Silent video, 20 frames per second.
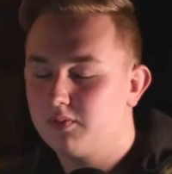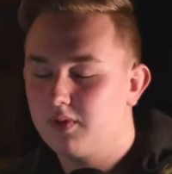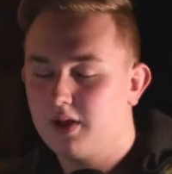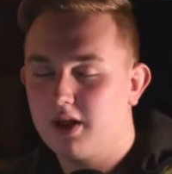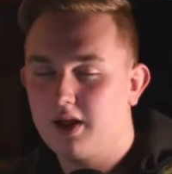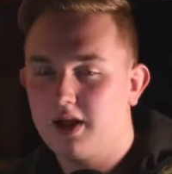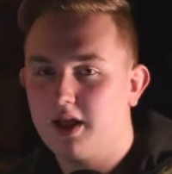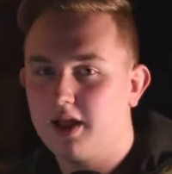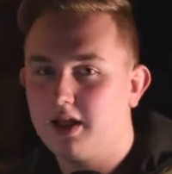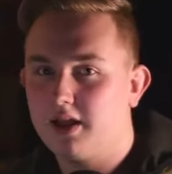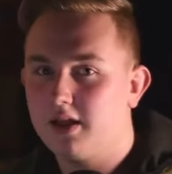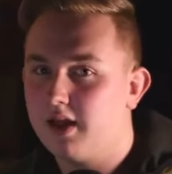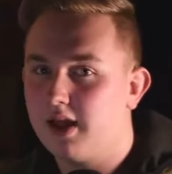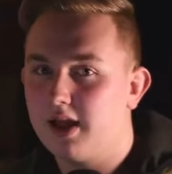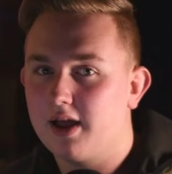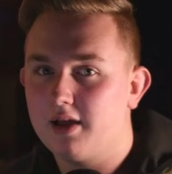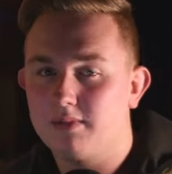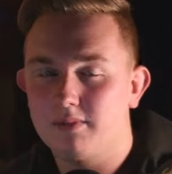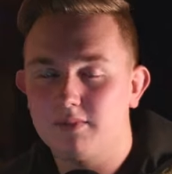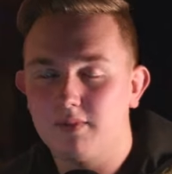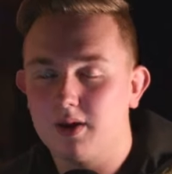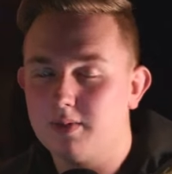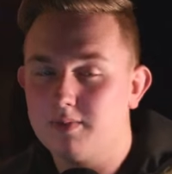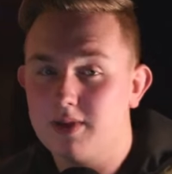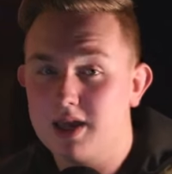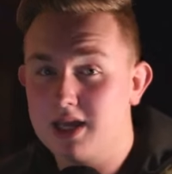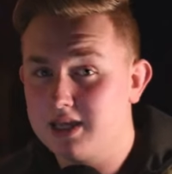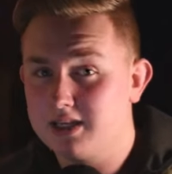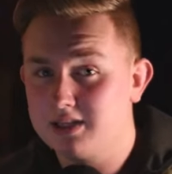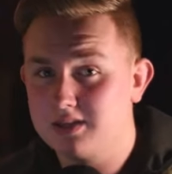I am
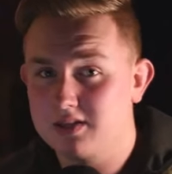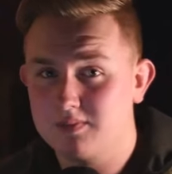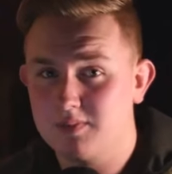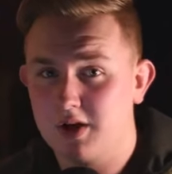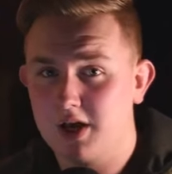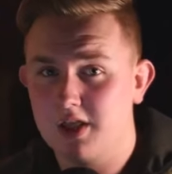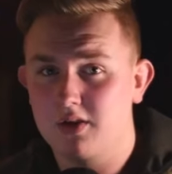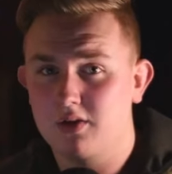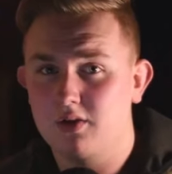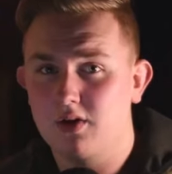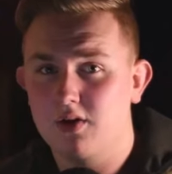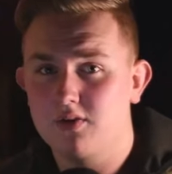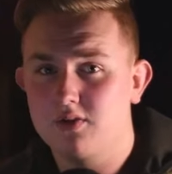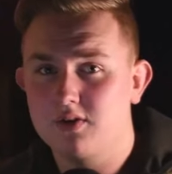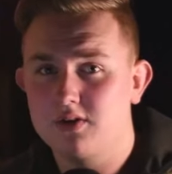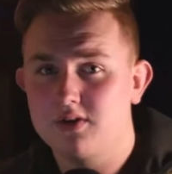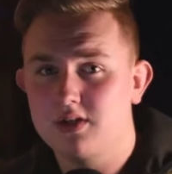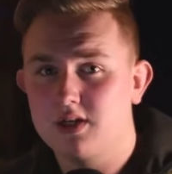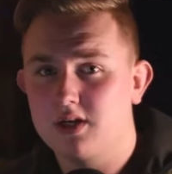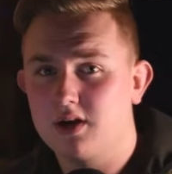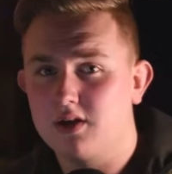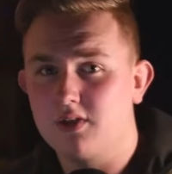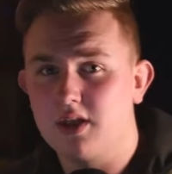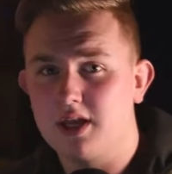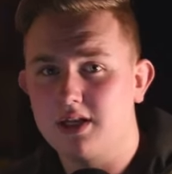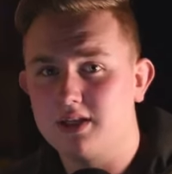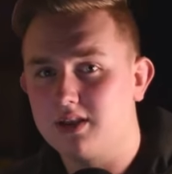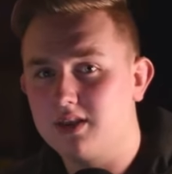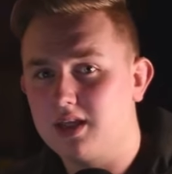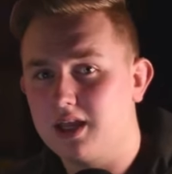amazed by the growth this year. I'd
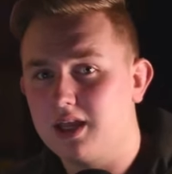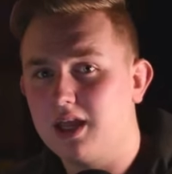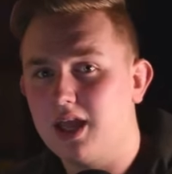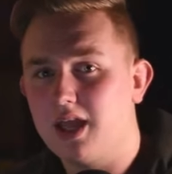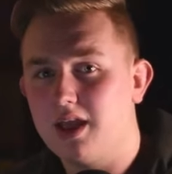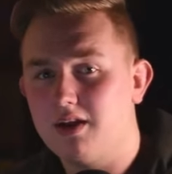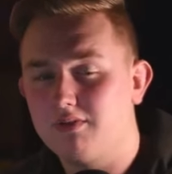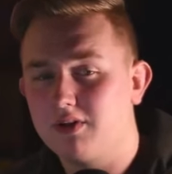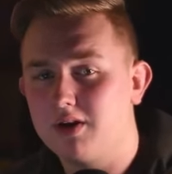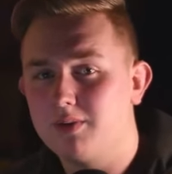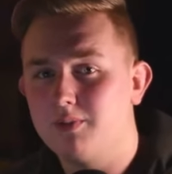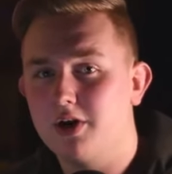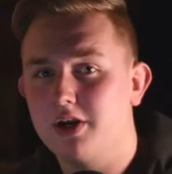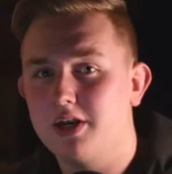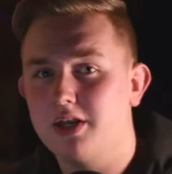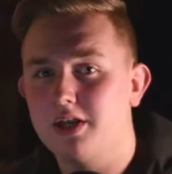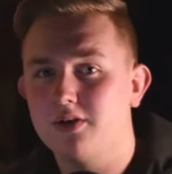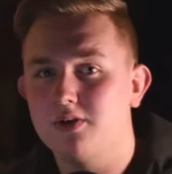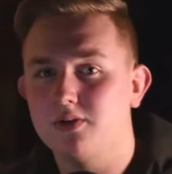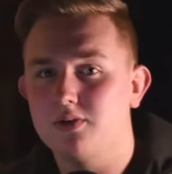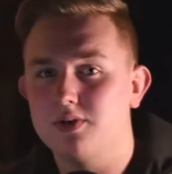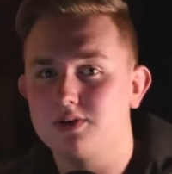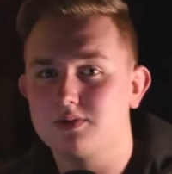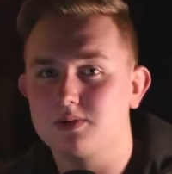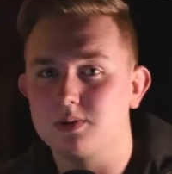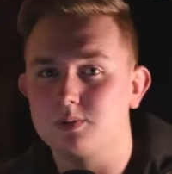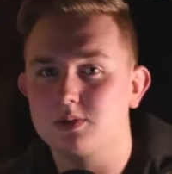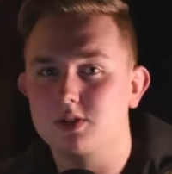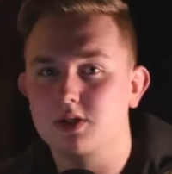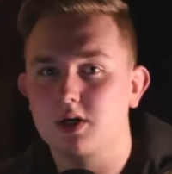like to thank everybody who has
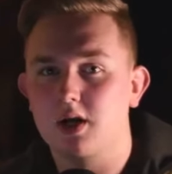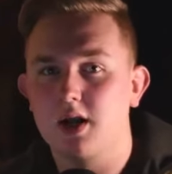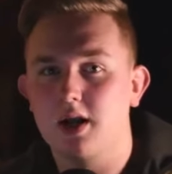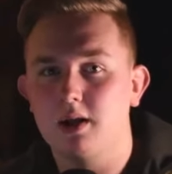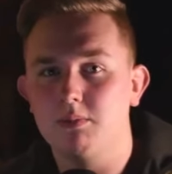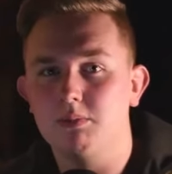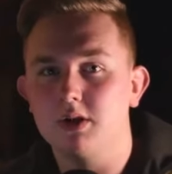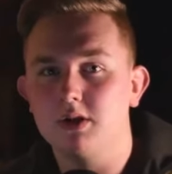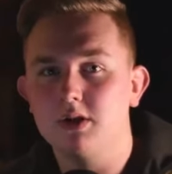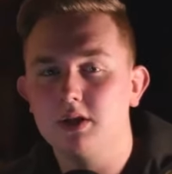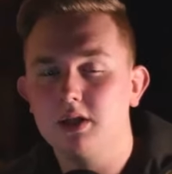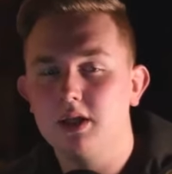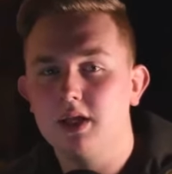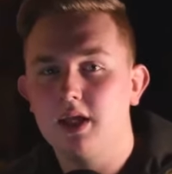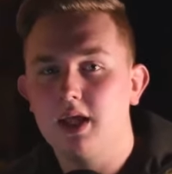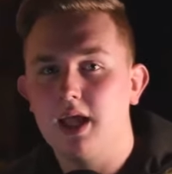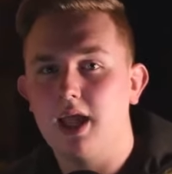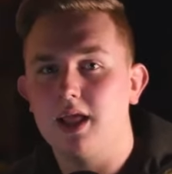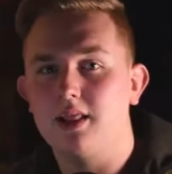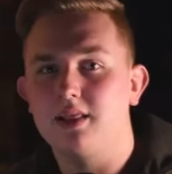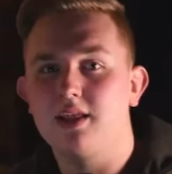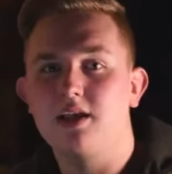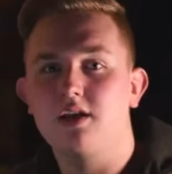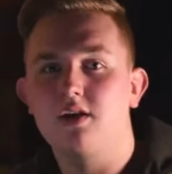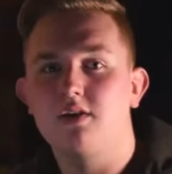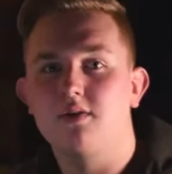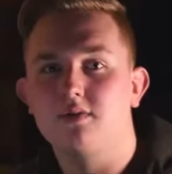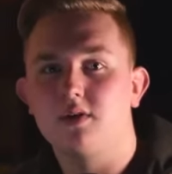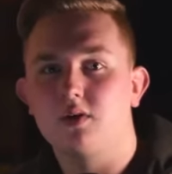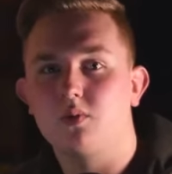subscribed, and thank
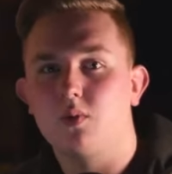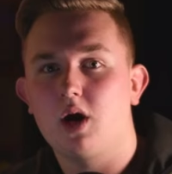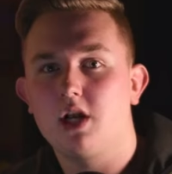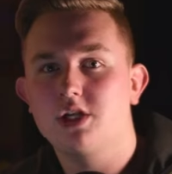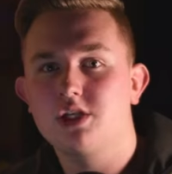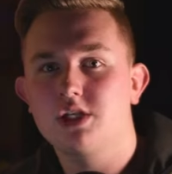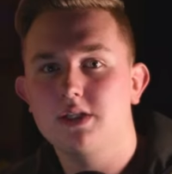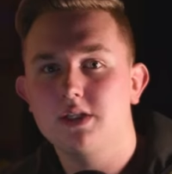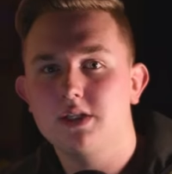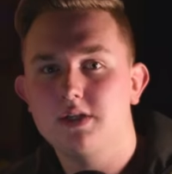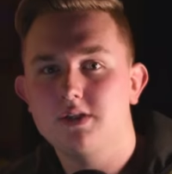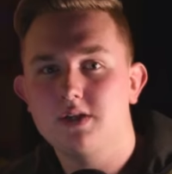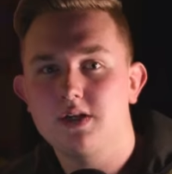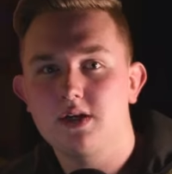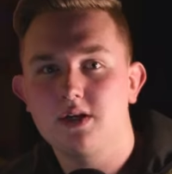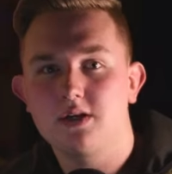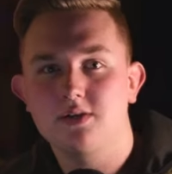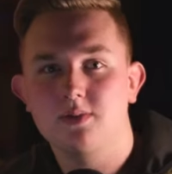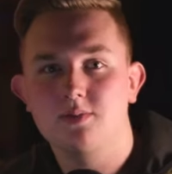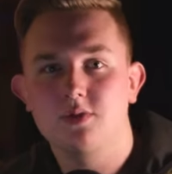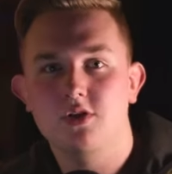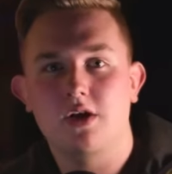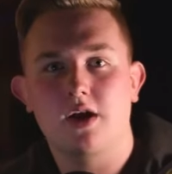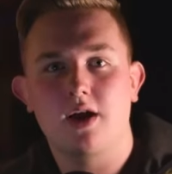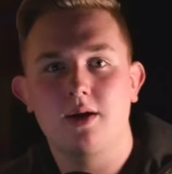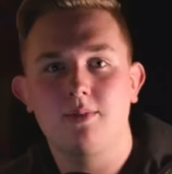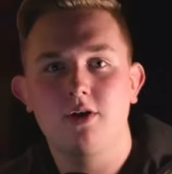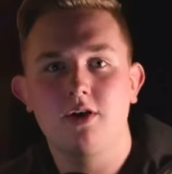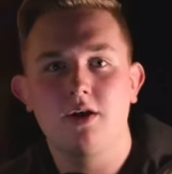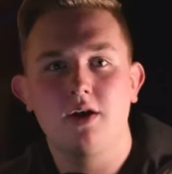you if you're watching this and you're a
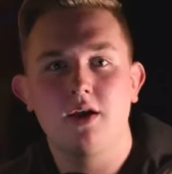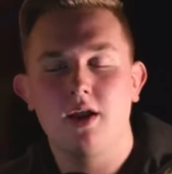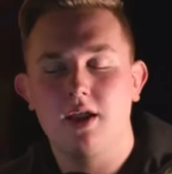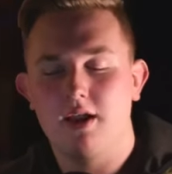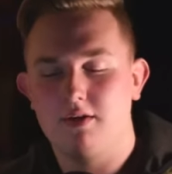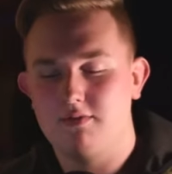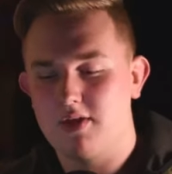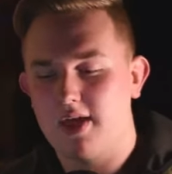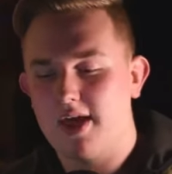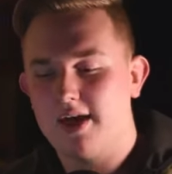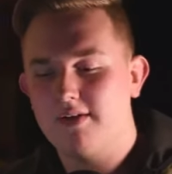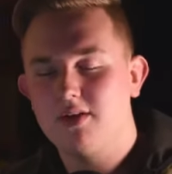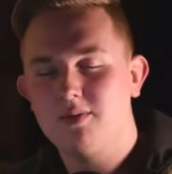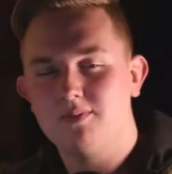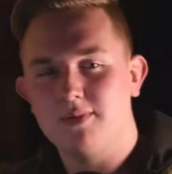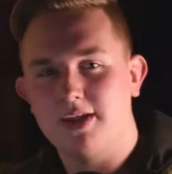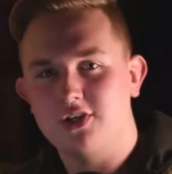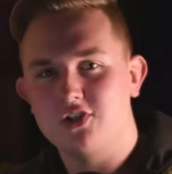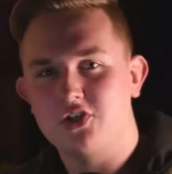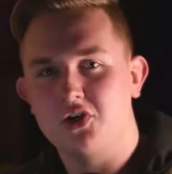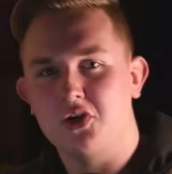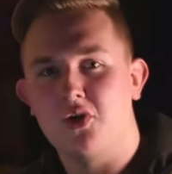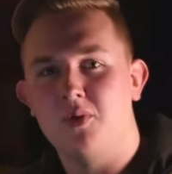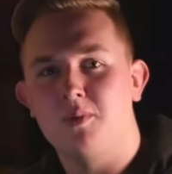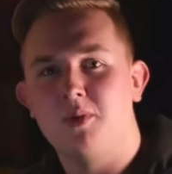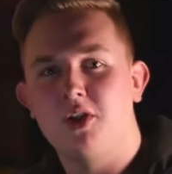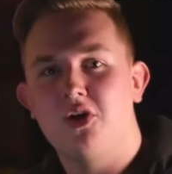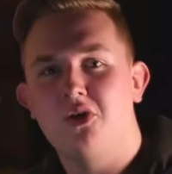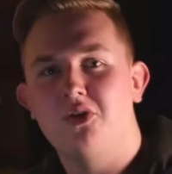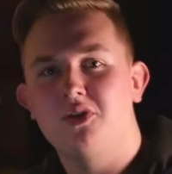subscriber. If you haven't, make sure to go
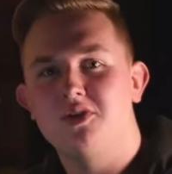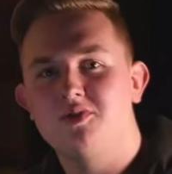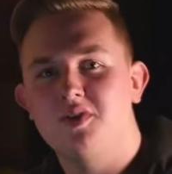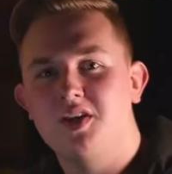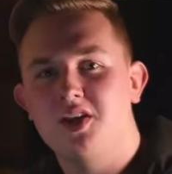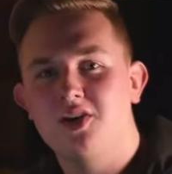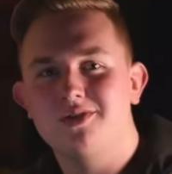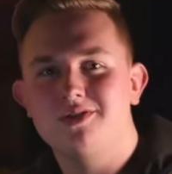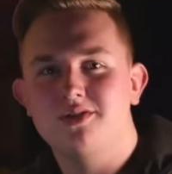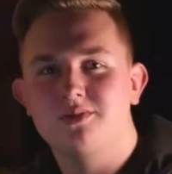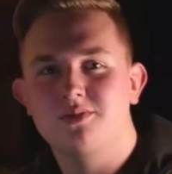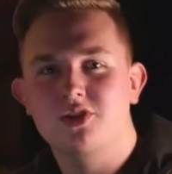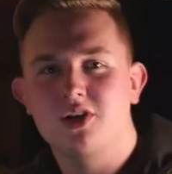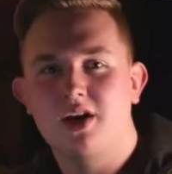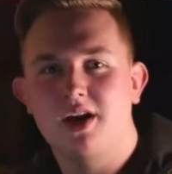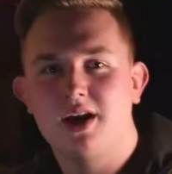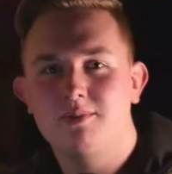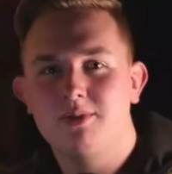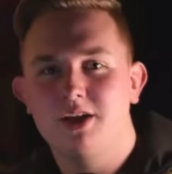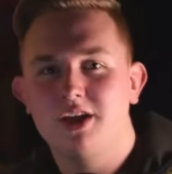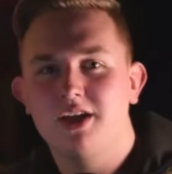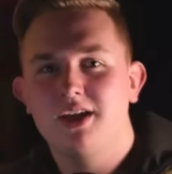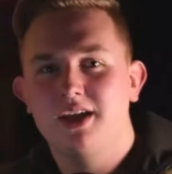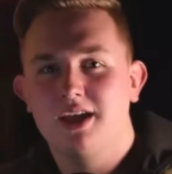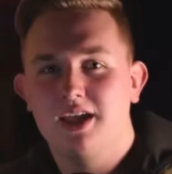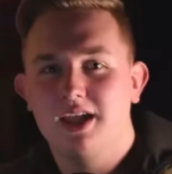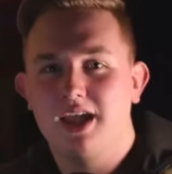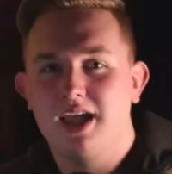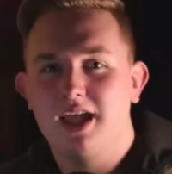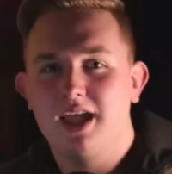below this video and subscribe.
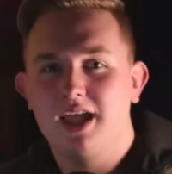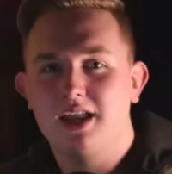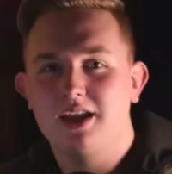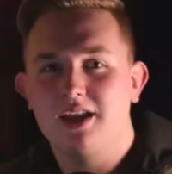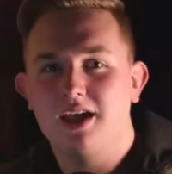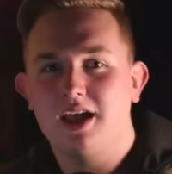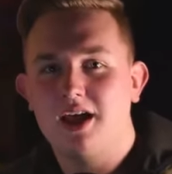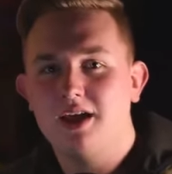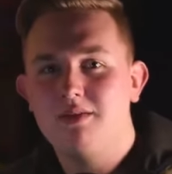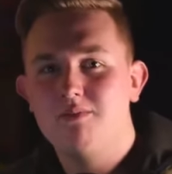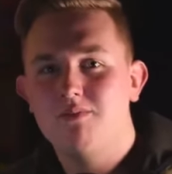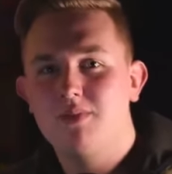And I'm